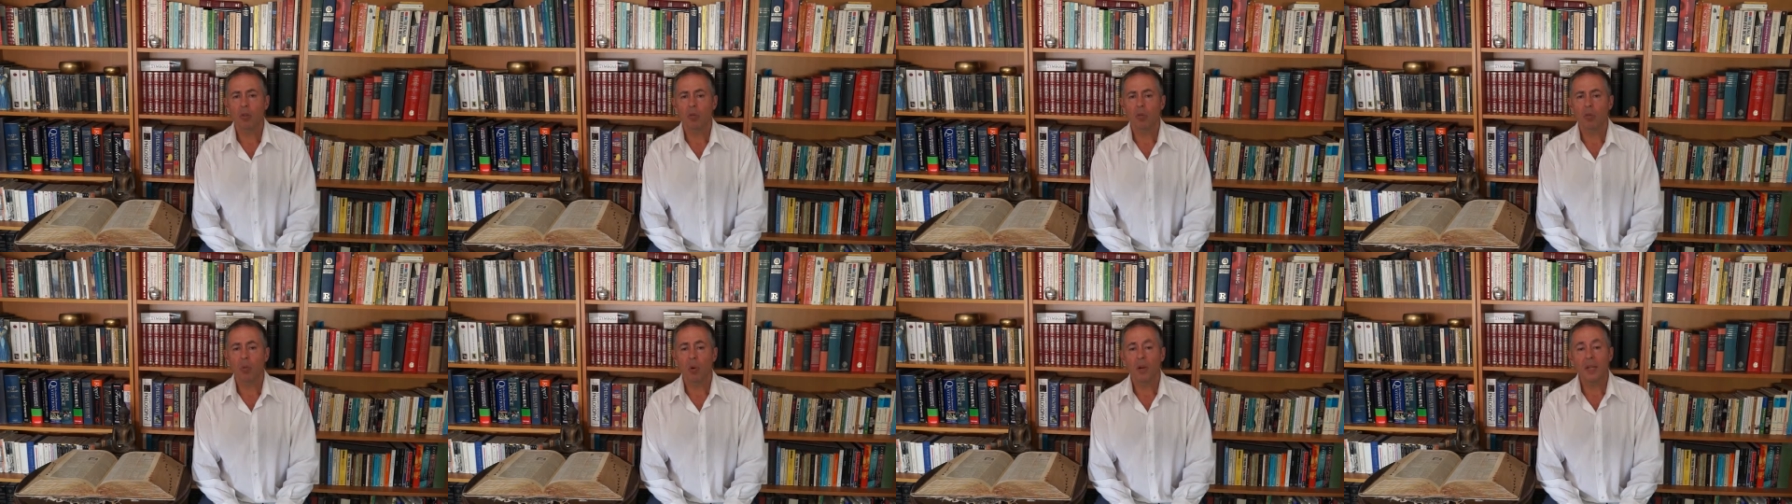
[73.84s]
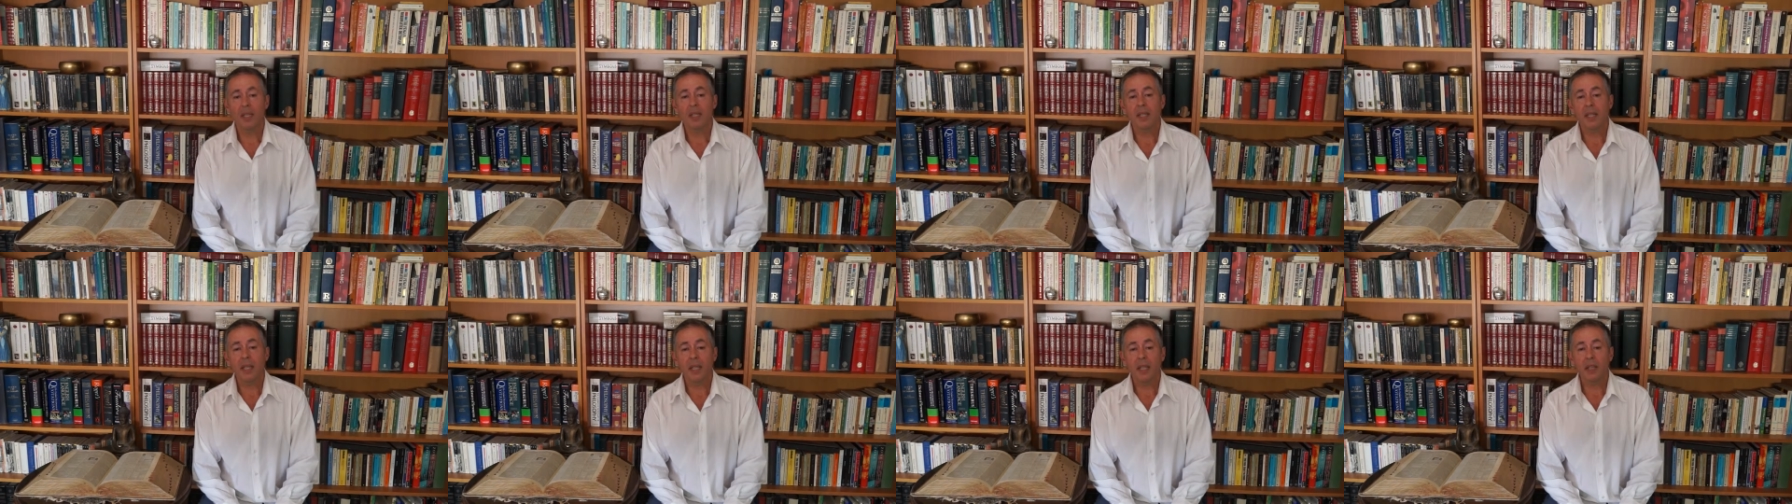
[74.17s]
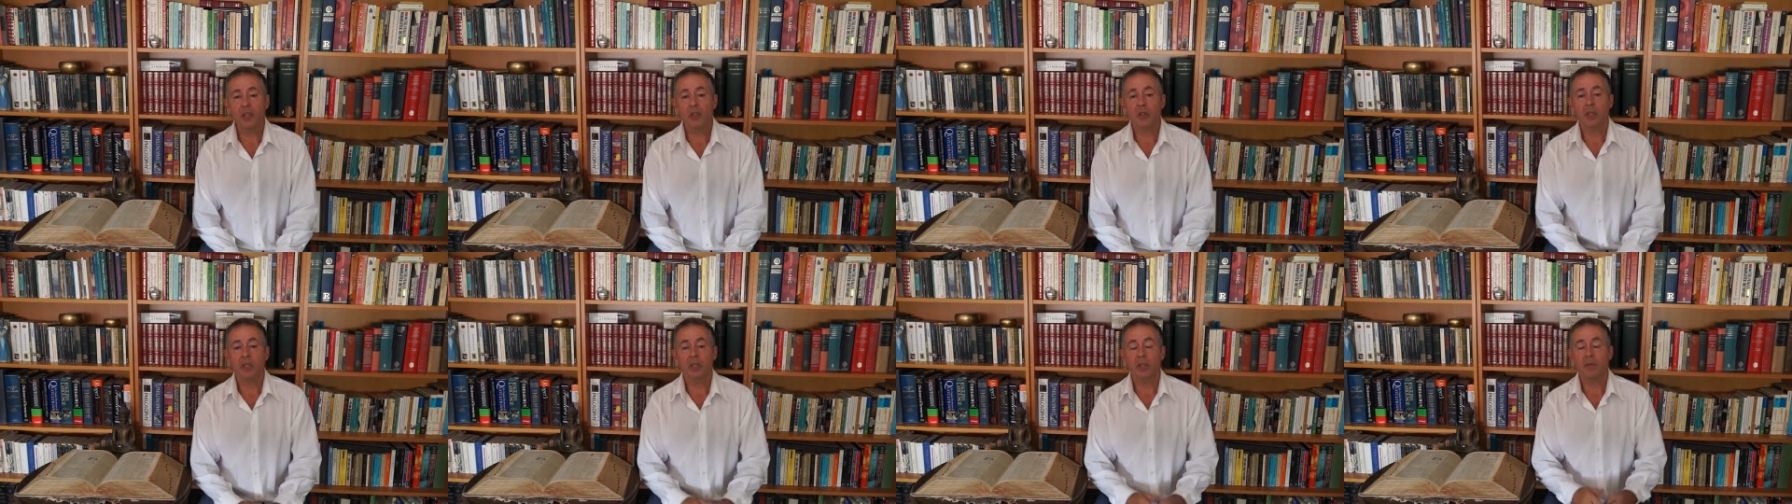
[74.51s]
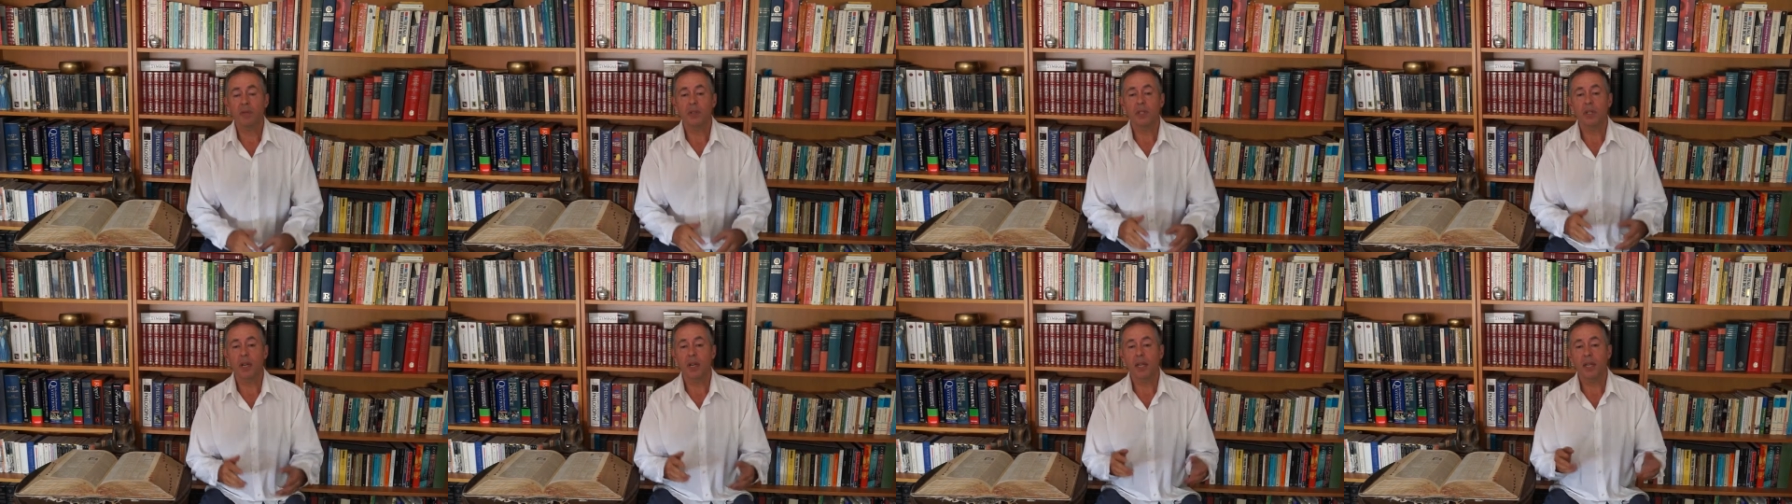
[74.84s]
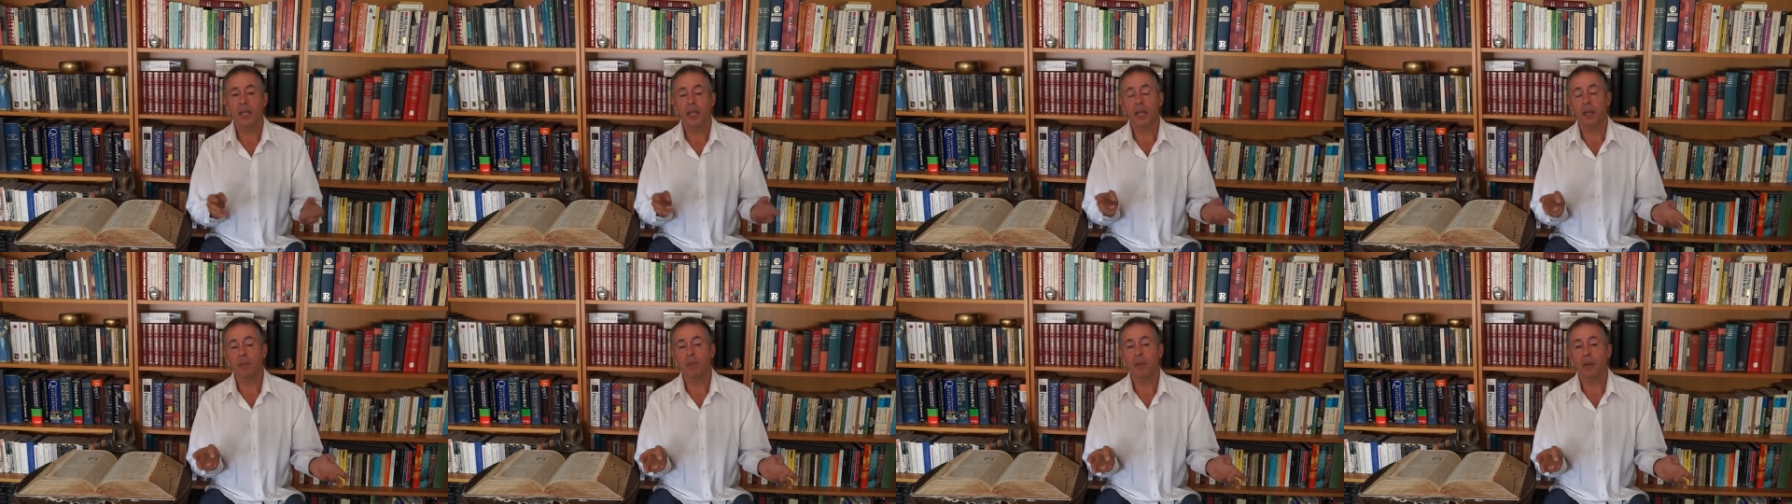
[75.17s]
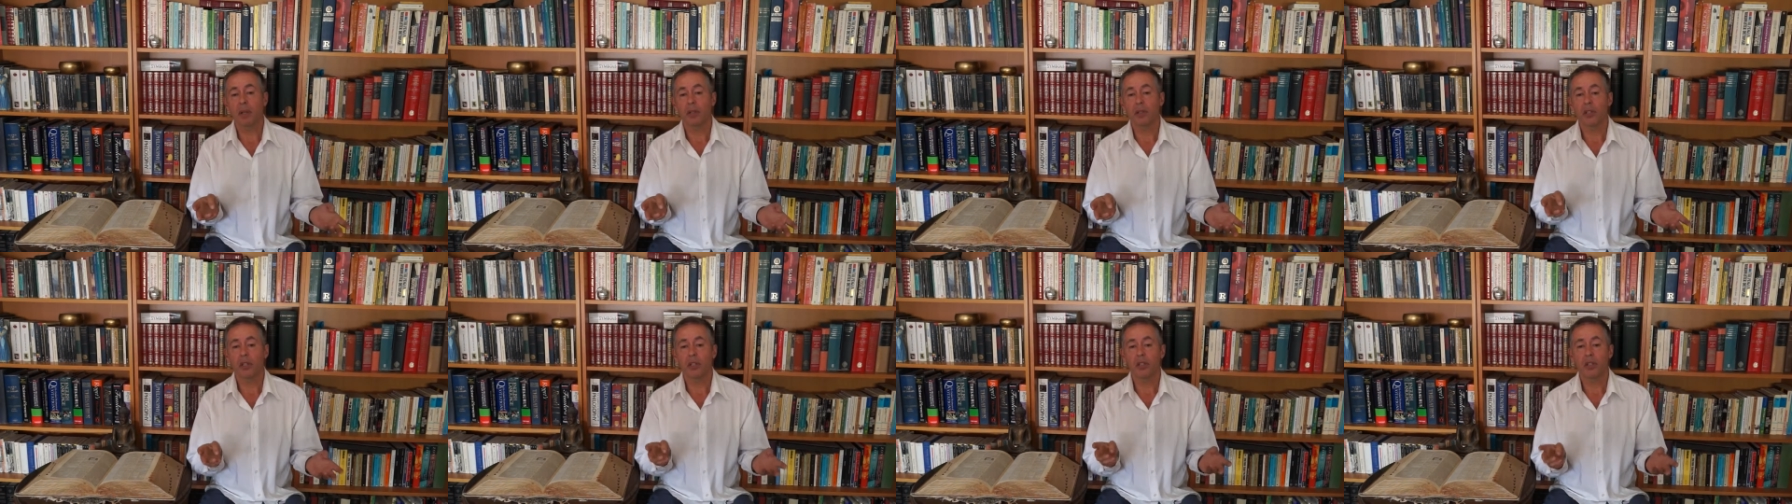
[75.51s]
What is the interest of studying
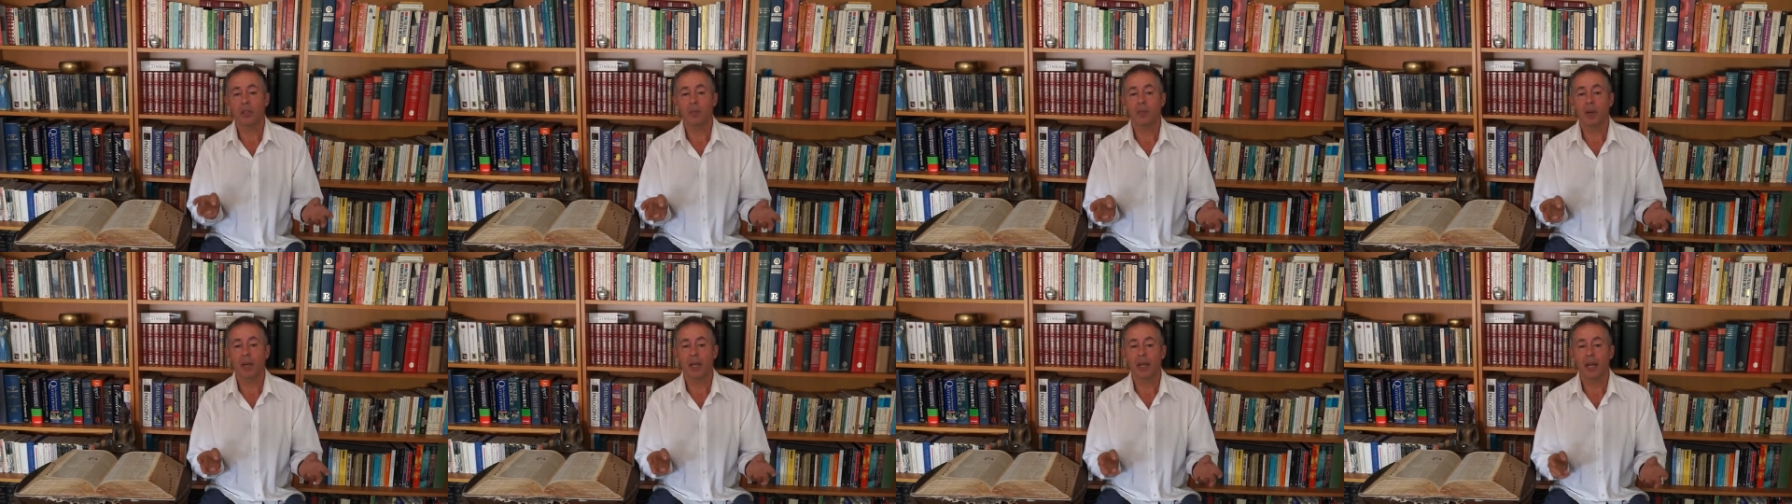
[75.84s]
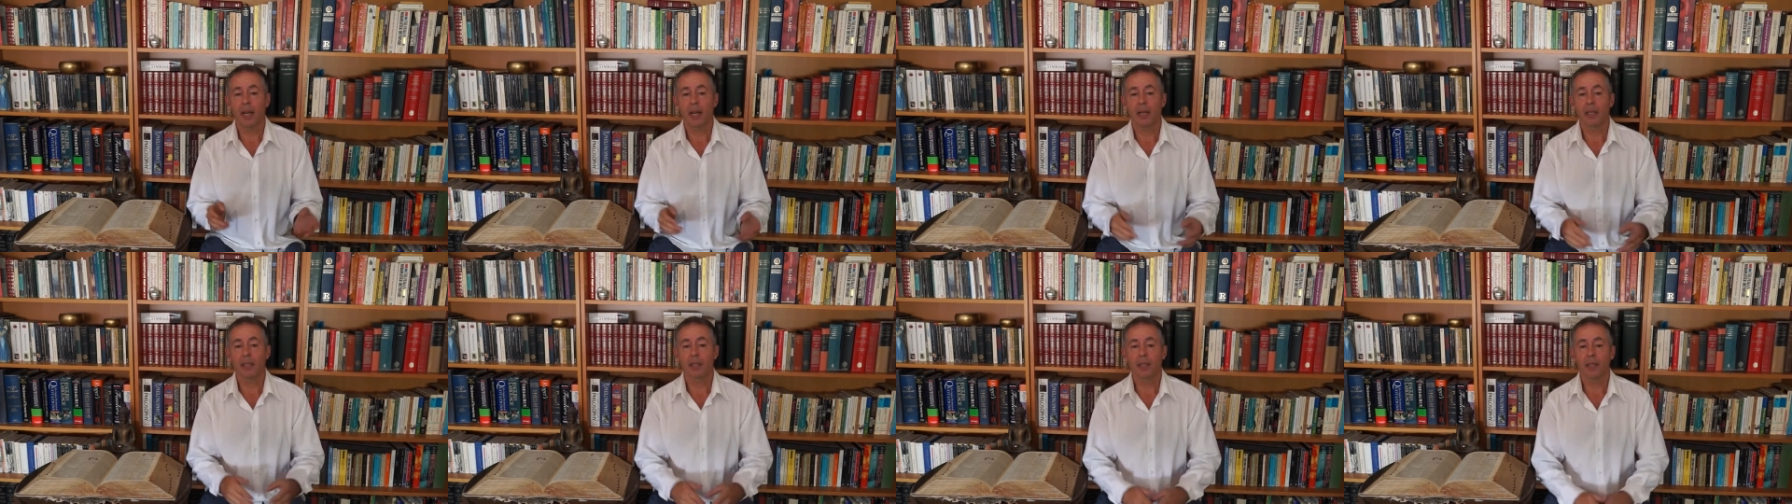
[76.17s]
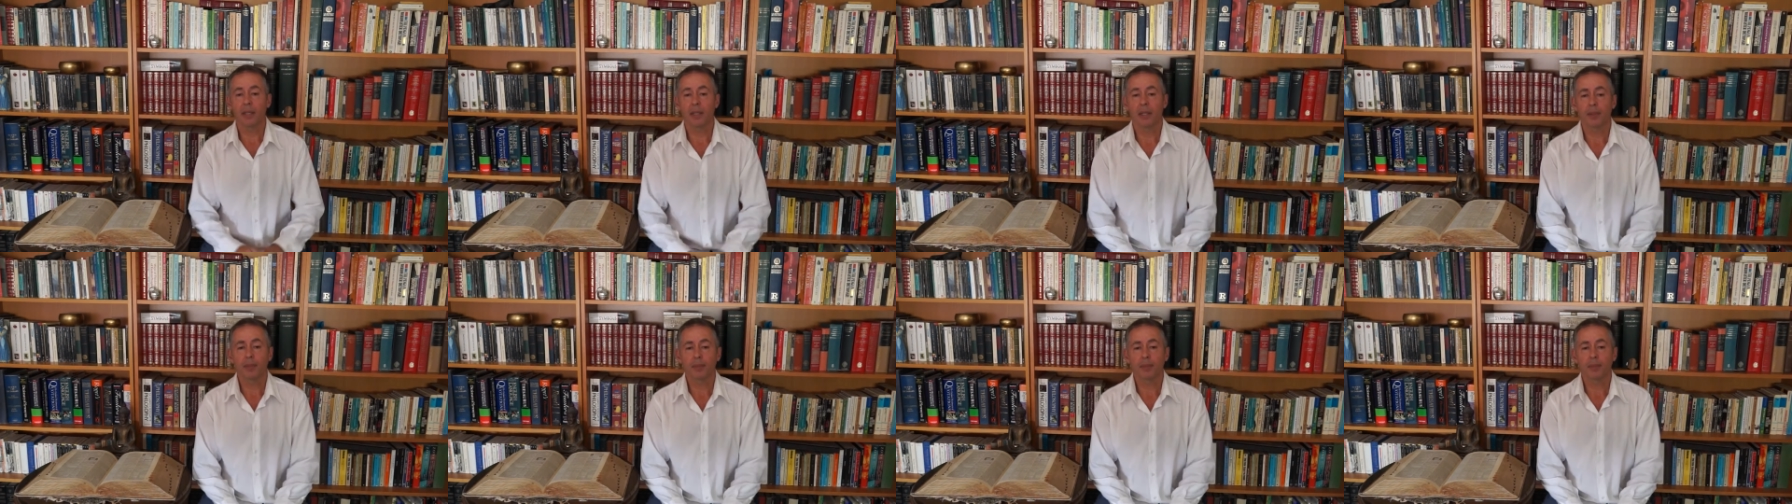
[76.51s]
etymologies, you might ask?